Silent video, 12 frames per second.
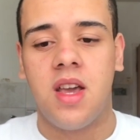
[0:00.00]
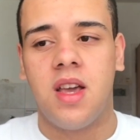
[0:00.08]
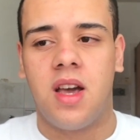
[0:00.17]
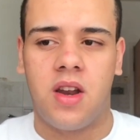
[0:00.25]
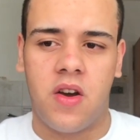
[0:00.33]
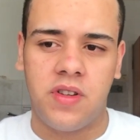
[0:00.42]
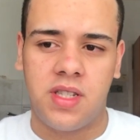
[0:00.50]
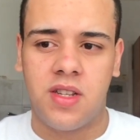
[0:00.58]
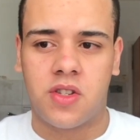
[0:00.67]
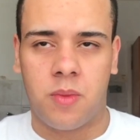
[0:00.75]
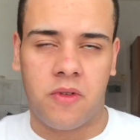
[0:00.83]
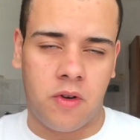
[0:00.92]
And obviously it's
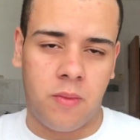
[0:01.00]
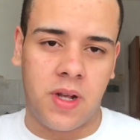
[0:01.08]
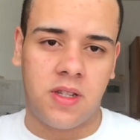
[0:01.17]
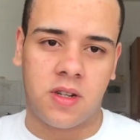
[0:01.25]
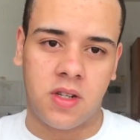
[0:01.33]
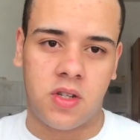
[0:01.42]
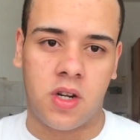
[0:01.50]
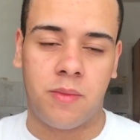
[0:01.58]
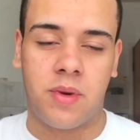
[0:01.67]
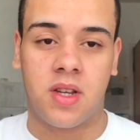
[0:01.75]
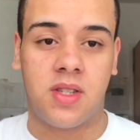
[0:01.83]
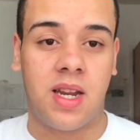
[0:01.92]
coming from a place of concern
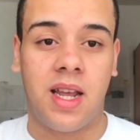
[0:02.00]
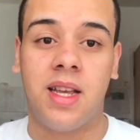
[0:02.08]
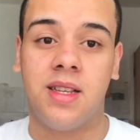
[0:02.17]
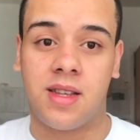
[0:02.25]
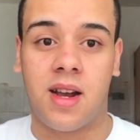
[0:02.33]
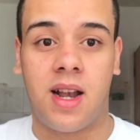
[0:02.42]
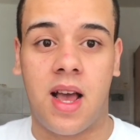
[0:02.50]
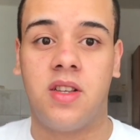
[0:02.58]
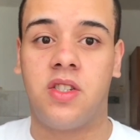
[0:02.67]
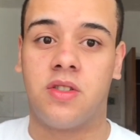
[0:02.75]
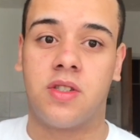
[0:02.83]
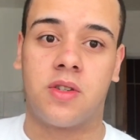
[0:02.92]
because it is our
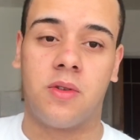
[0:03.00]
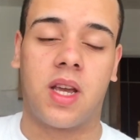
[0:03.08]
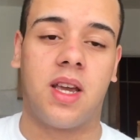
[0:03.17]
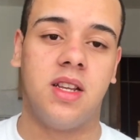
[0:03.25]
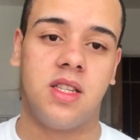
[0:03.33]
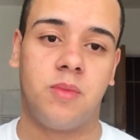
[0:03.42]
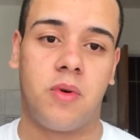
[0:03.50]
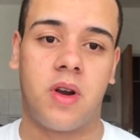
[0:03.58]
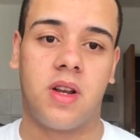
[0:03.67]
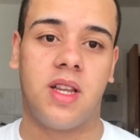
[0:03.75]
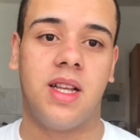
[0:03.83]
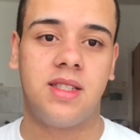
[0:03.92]
last year in school. Like, it is
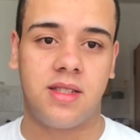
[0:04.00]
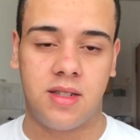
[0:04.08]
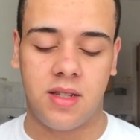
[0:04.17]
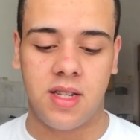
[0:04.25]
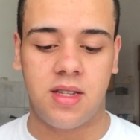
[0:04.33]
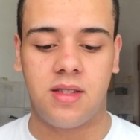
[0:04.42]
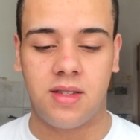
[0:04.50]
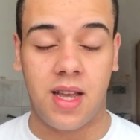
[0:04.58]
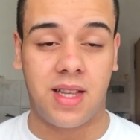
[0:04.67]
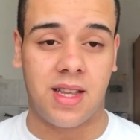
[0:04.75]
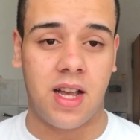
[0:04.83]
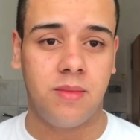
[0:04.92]
important. This
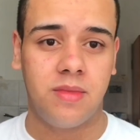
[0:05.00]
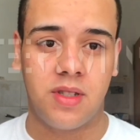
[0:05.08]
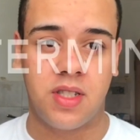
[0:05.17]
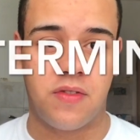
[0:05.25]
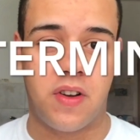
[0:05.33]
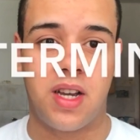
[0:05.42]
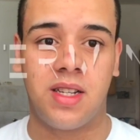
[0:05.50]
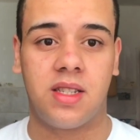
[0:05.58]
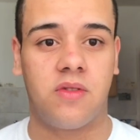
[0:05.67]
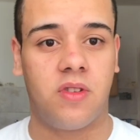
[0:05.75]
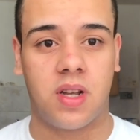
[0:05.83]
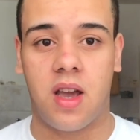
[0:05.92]
exam defines
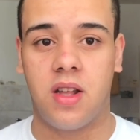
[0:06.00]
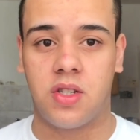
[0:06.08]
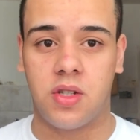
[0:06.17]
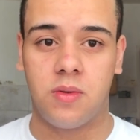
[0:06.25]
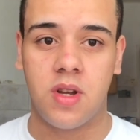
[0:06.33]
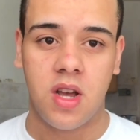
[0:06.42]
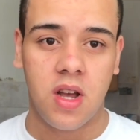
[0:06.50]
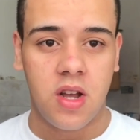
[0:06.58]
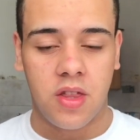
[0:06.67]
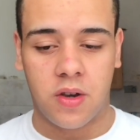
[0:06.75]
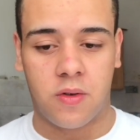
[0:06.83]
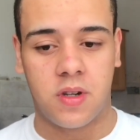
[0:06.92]
if we'll get into
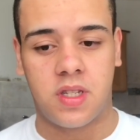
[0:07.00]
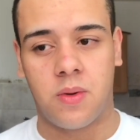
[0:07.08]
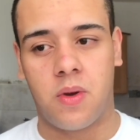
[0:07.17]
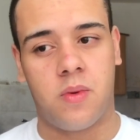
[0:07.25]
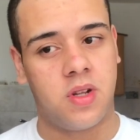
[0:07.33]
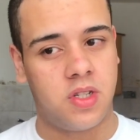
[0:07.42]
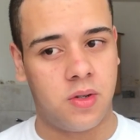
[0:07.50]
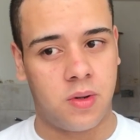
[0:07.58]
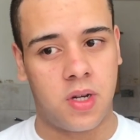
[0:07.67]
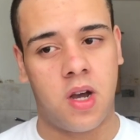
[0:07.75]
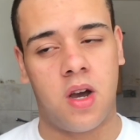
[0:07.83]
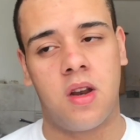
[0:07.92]
the course that we want to or
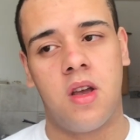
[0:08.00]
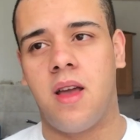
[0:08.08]
not.